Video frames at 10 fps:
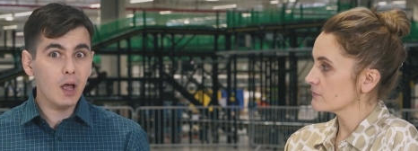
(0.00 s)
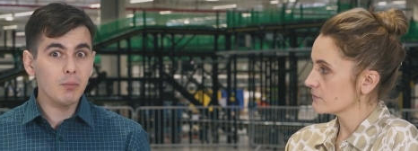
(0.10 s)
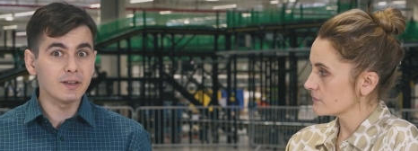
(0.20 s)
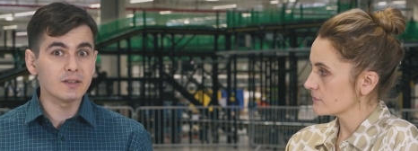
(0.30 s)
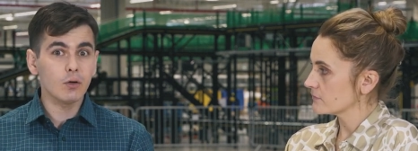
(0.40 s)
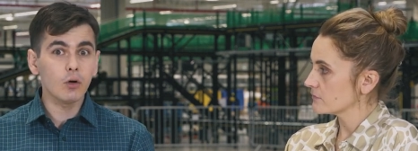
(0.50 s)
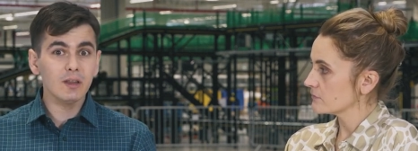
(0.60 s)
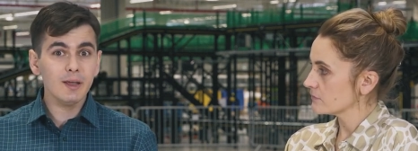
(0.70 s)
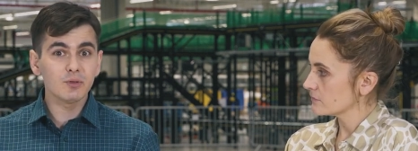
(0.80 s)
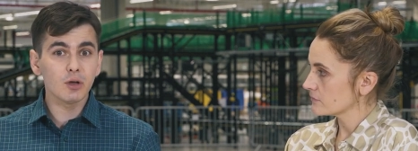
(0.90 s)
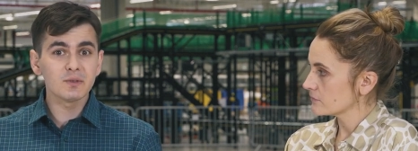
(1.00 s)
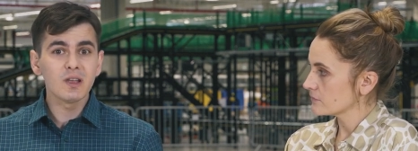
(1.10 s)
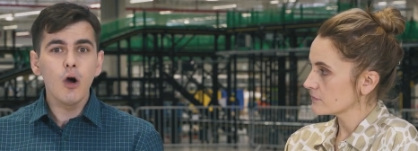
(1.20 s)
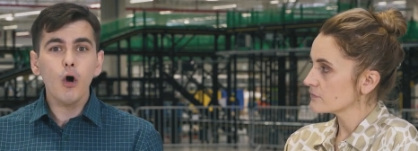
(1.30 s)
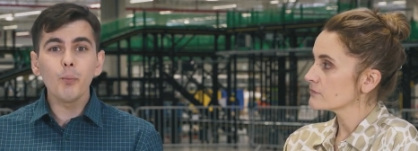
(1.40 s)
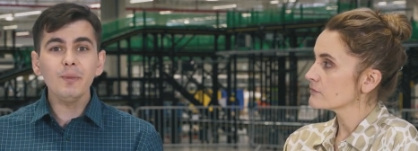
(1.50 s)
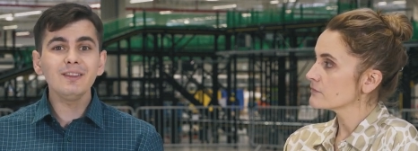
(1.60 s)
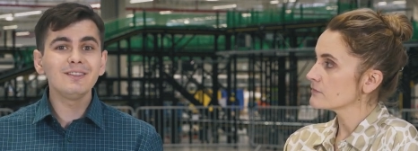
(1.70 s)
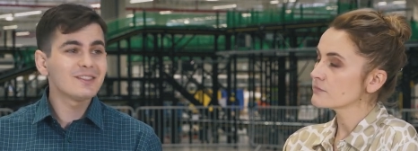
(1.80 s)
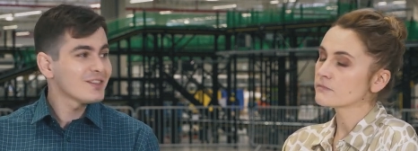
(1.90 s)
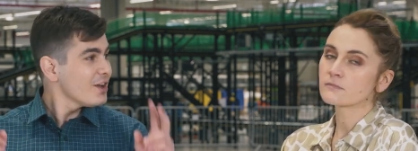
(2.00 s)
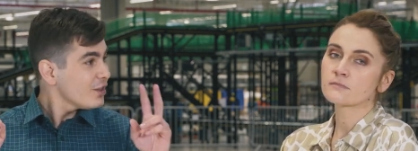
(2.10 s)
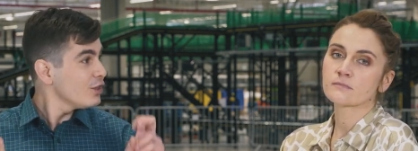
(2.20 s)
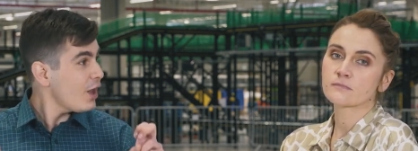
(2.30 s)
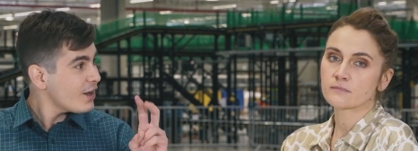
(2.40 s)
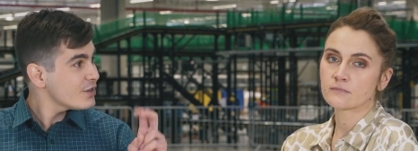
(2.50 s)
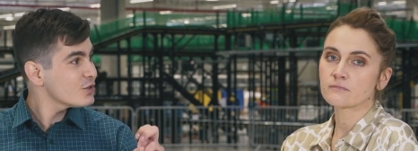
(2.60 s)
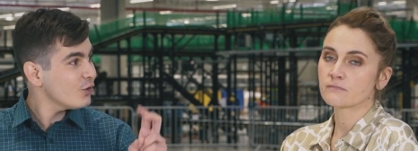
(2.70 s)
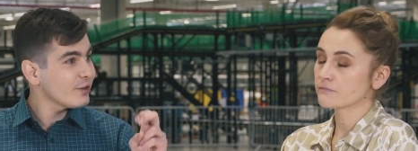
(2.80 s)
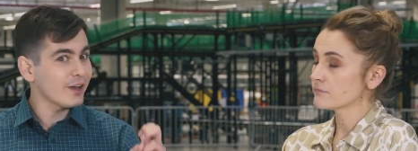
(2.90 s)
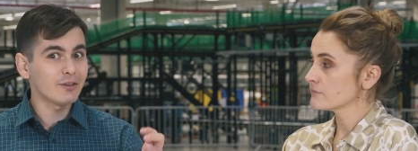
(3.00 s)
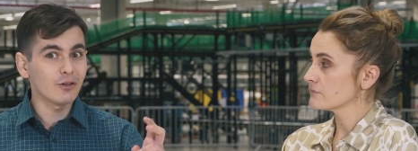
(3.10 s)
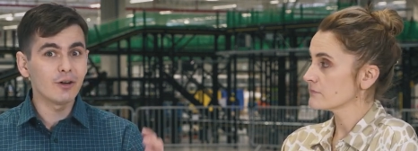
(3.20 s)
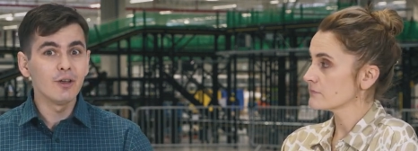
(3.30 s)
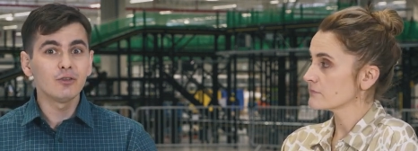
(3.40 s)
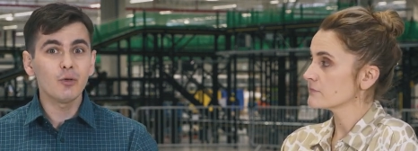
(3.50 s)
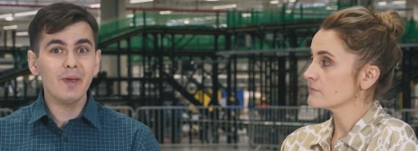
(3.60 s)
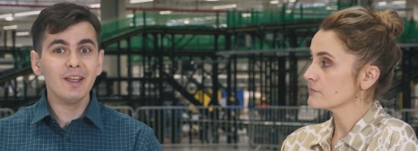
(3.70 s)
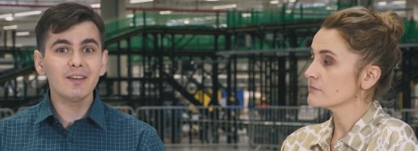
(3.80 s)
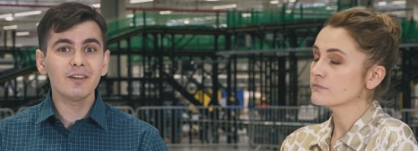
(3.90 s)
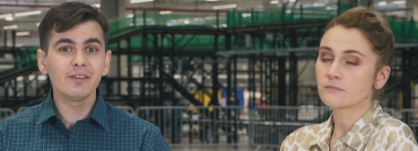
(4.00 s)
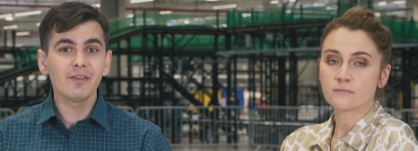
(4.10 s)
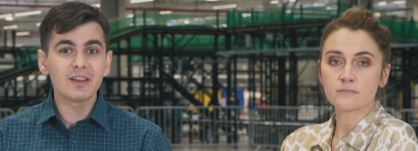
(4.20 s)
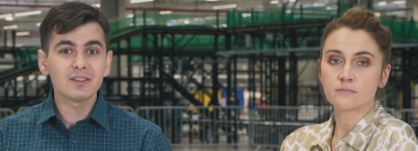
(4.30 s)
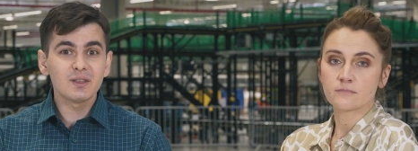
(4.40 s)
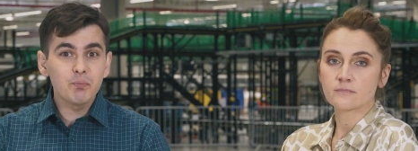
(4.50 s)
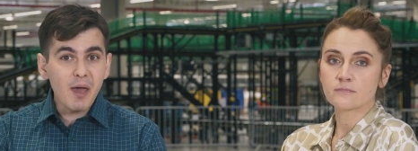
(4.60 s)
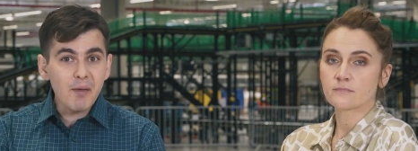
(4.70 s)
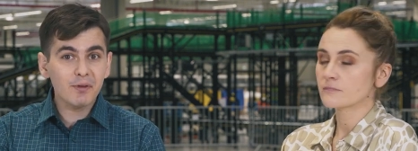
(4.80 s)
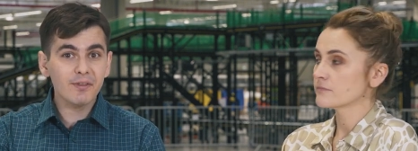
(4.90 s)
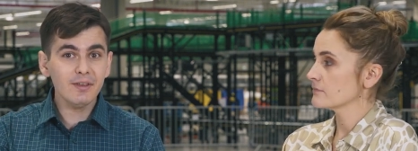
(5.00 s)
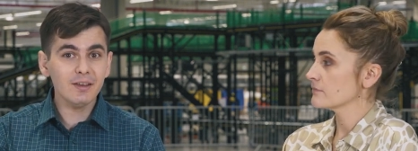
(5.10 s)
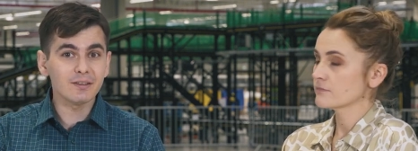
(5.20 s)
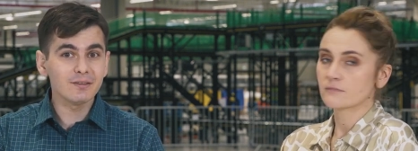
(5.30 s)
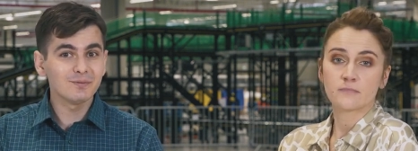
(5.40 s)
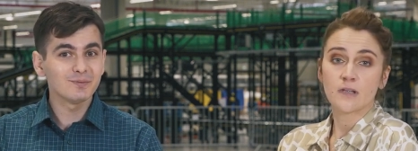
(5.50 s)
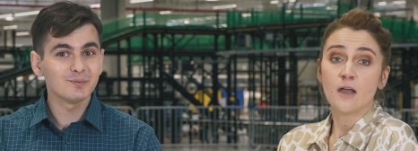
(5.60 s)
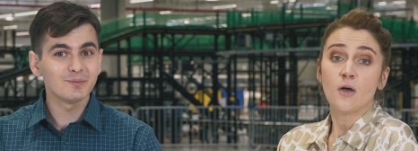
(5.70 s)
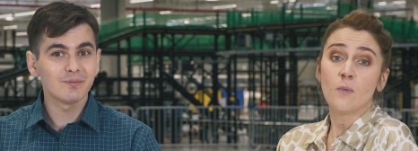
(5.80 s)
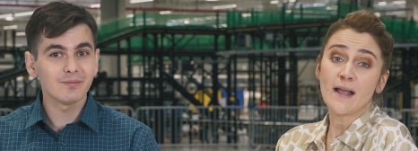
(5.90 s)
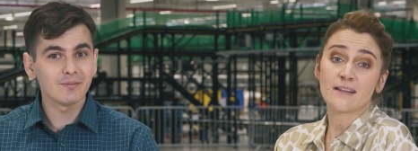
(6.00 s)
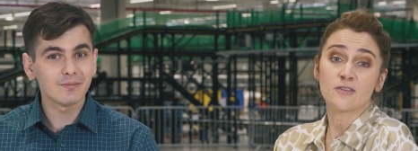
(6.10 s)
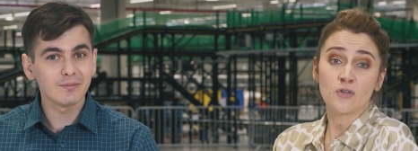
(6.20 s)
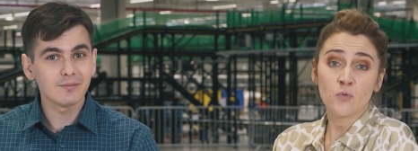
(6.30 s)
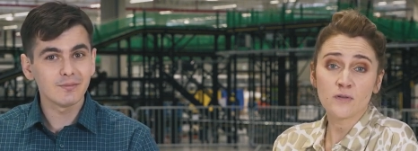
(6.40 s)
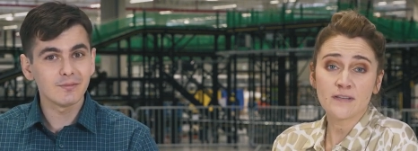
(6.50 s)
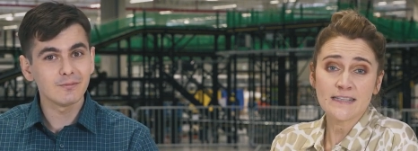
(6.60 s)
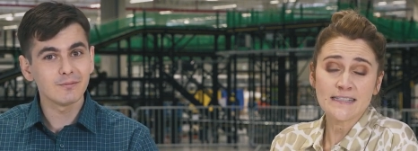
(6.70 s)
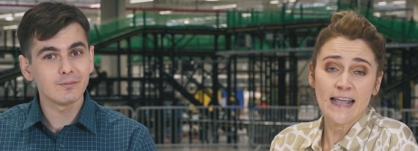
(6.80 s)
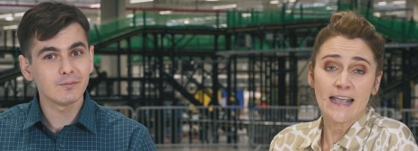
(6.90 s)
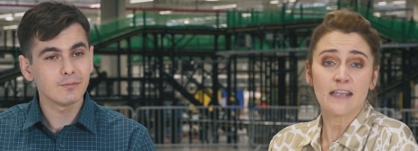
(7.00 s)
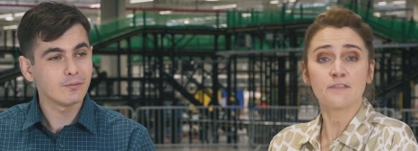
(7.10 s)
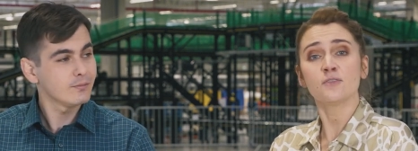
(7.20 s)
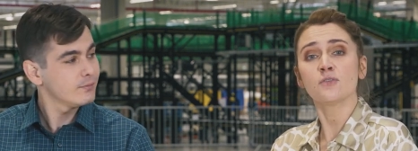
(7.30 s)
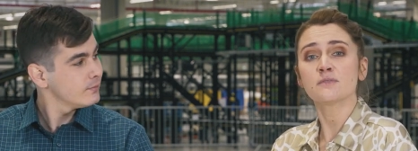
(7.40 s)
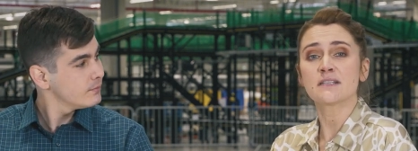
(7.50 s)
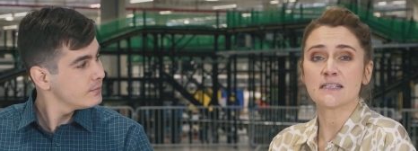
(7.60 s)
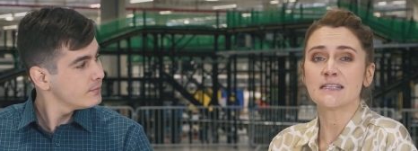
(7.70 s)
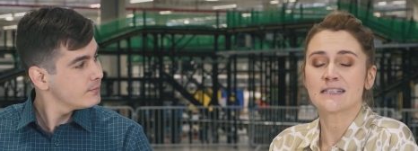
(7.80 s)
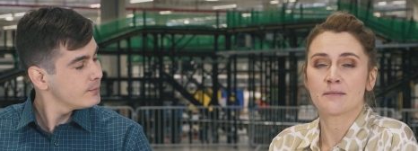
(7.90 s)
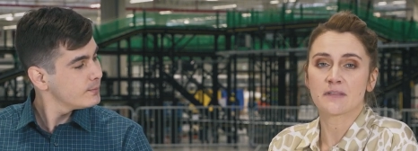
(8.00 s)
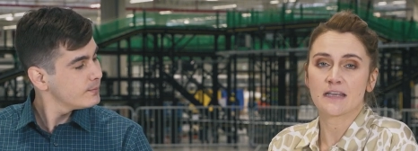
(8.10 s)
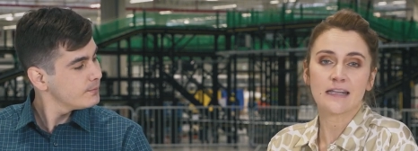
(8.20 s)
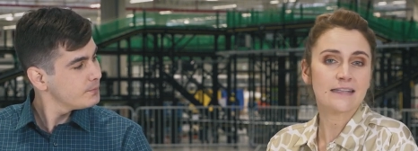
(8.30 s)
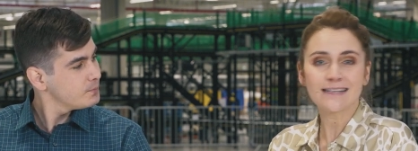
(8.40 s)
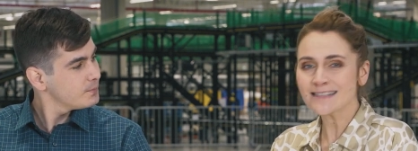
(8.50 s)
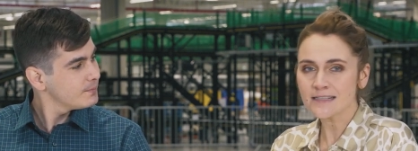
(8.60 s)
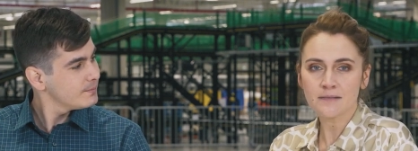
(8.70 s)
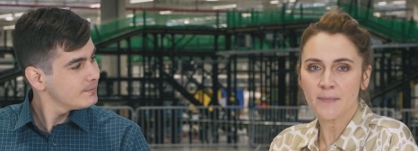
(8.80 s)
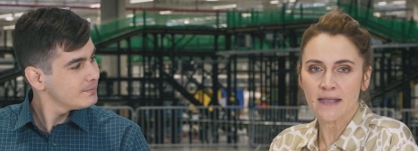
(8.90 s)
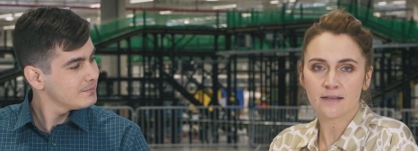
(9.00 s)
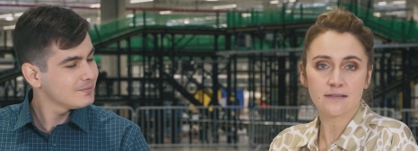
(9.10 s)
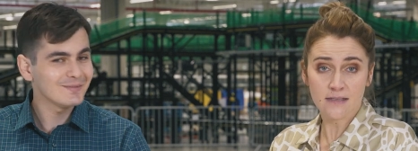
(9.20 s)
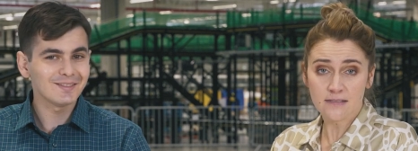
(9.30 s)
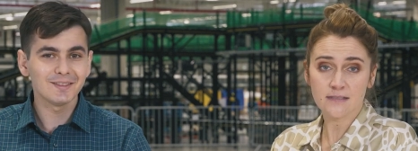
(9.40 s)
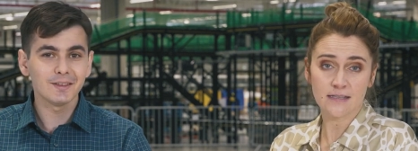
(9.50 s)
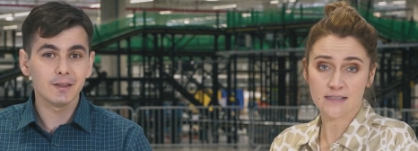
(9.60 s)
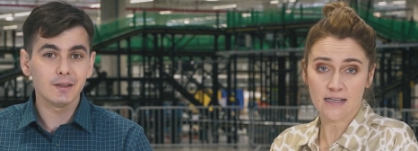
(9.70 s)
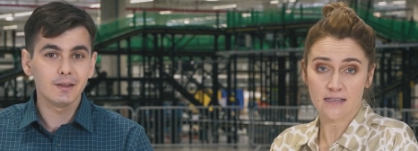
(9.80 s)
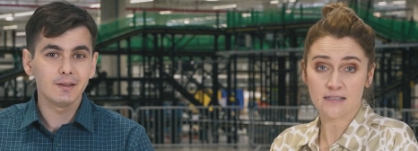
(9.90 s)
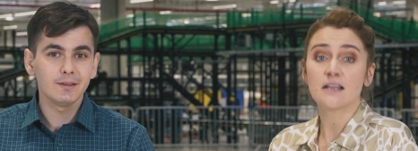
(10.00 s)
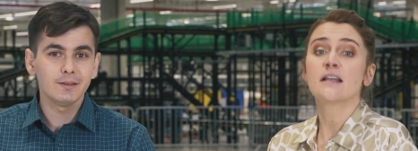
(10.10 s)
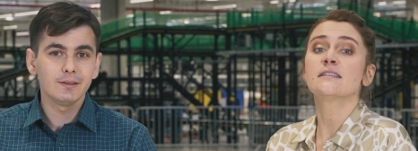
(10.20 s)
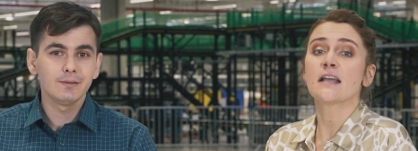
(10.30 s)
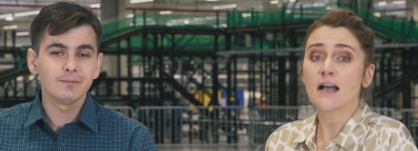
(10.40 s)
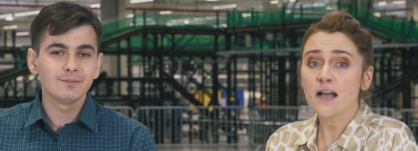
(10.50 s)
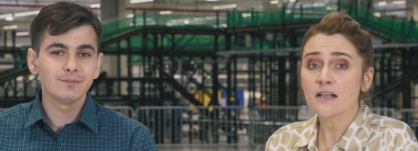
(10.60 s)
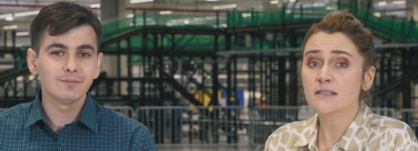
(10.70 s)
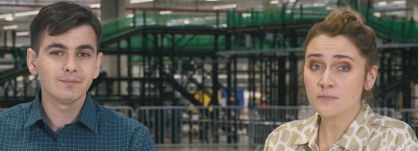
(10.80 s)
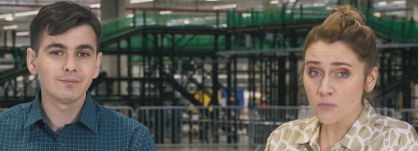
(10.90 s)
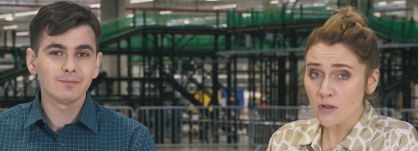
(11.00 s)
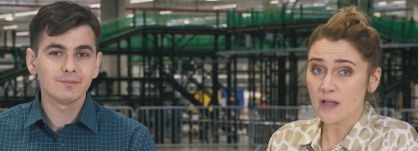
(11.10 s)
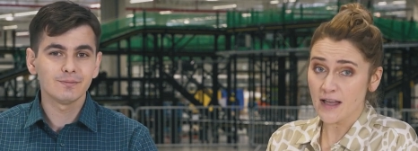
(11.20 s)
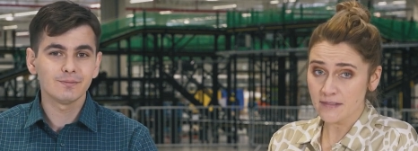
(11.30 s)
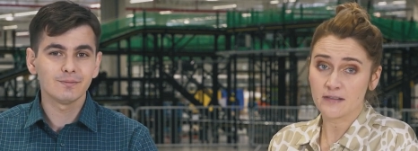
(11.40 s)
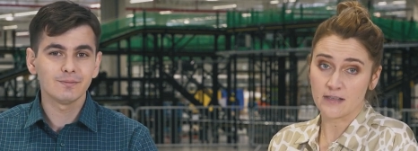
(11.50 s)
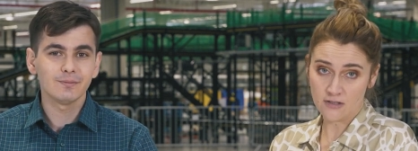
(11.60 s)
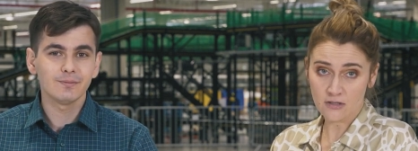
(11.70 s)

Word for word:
Speaker 1: tablets or laptops omit this large connector to make their devices paper thin.
Speaker 2: Well, you know what they say, if you don't see something, it doesn't mean it doesn't exist there are smaller Ethernet